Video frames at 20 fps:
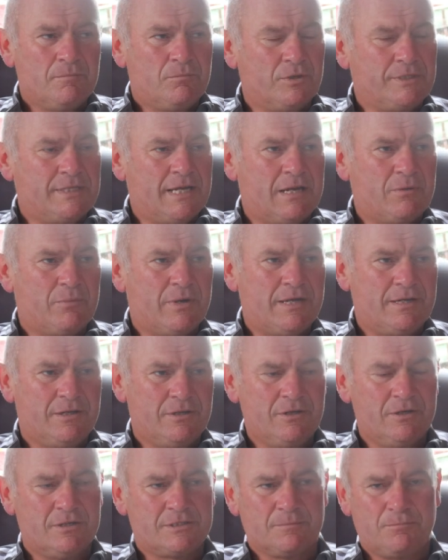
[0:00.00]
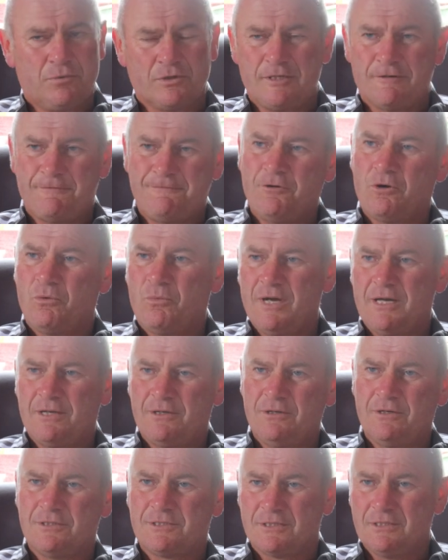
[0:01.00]
putting your head where it hurts and putting your foot where
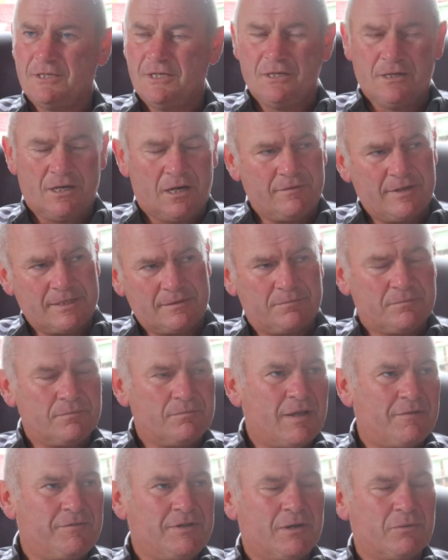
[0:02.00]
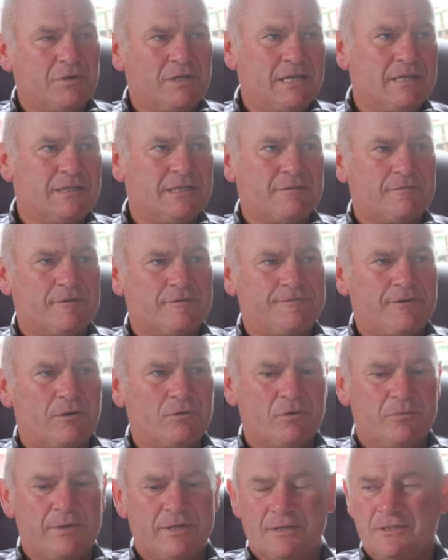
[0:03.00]
it hurts, and every now and again giving a
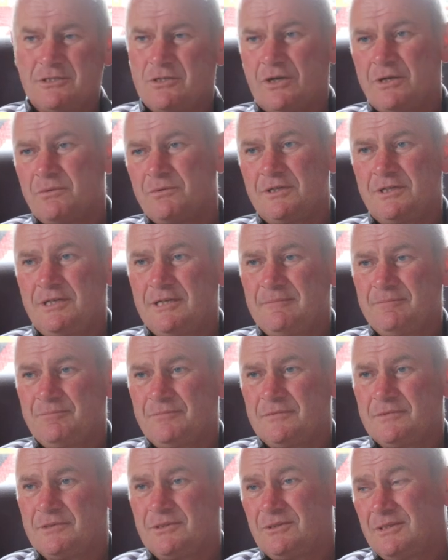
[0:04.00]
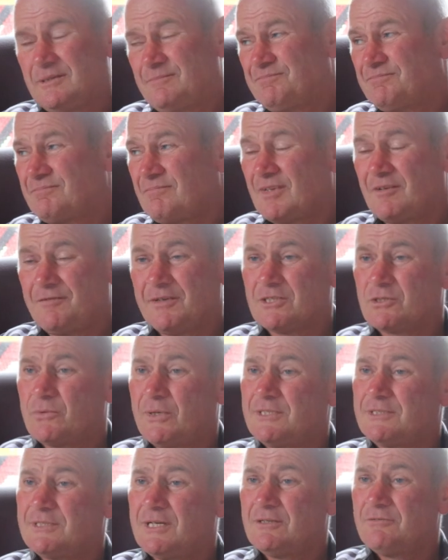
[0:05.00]
foul away, it's gone out again. So I think it's
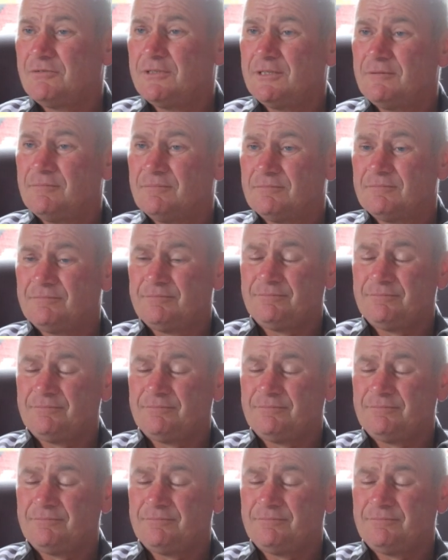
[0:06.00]
quite sad, really.